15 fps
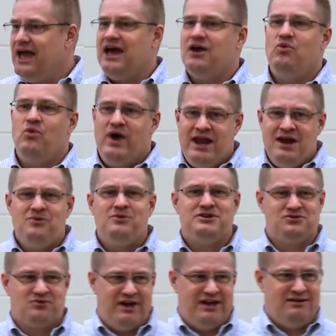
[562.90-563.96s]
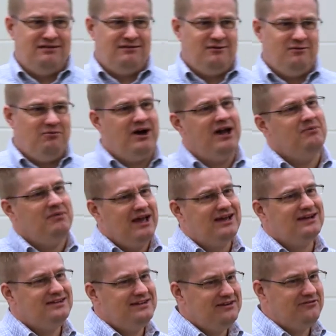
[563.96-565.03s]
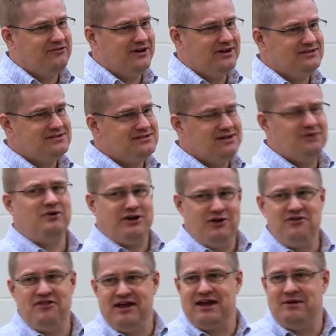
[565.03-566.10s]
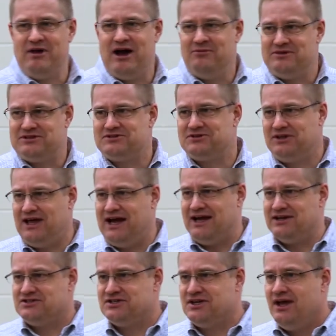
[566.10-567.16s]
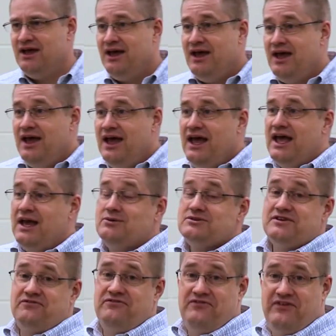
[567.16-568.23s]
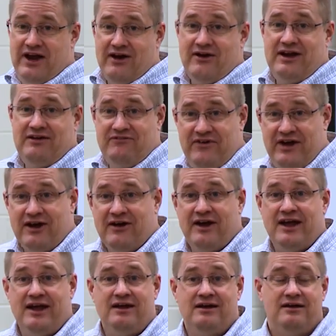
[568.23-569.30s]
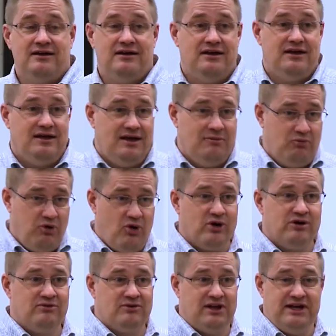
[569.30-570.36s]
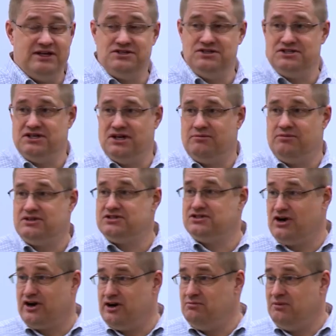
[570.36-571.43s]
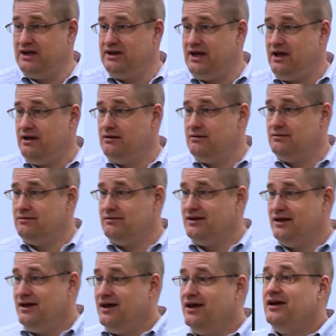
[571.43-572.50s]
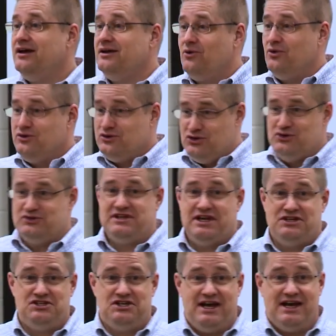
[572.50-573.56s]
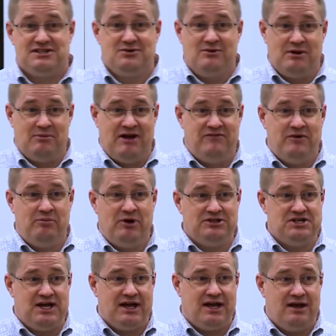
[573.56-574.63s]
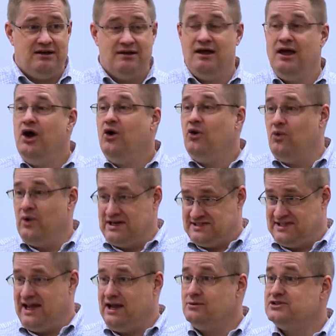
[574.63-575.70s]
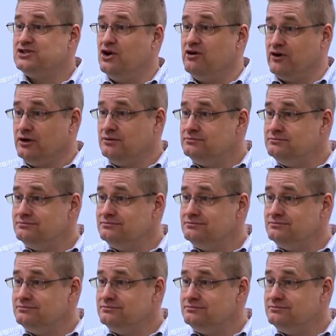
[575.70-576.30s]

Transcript: And when it was written might make a difference in what you think about Mr. Lesh. It was a very, very important relationship. It started Monday. Tuesday, she asked to wear my football jacket. Wednesday, it was over.